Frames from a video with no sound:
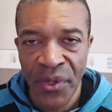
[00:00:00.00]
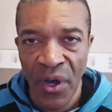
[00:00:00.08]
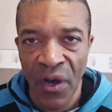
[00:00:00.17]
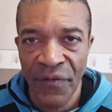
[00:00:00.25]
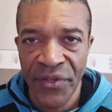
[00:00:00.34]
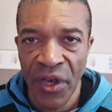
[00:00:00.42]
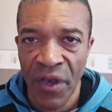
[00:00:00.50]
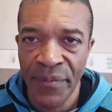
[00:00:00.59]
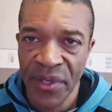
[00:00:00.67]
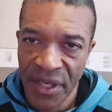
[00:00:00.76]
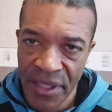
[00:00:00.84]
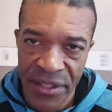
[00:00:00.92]
Half time,
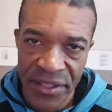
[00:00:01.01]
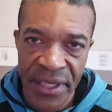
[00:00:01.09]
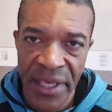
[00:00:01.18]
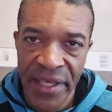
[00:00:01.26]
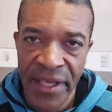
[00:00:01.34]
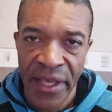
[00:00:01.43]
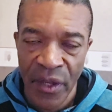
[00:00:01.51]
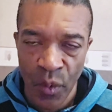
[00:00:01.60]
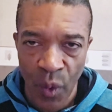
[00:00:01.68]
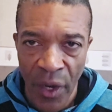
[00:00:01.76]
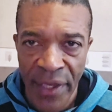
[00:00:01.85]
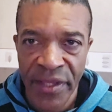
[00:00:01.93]
you can see
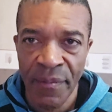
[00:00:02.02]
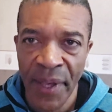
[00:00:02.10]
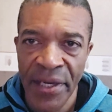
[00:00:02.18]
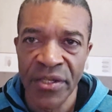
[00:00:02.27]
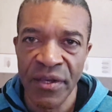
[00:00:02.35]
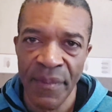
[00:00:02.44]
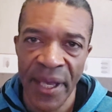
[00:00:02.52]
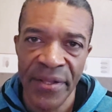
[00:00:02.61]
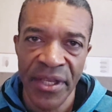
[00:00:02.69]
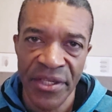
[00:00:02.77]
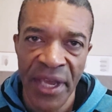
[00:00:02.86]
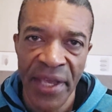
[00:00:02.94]
why the manager made
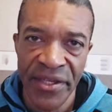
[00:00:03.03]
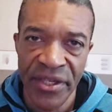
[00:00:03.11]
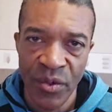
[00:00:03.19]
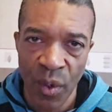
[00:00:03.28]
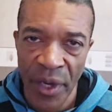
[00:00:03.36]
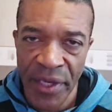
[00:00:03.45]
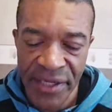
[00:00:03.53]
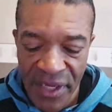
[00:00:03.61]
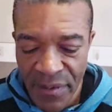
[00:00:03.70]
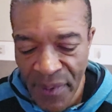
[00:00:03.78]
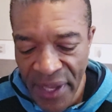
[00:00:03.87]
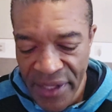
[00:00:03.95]
the changes, what he
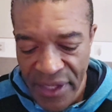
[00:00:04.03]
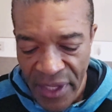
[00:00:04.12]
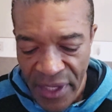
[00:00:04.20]
did make.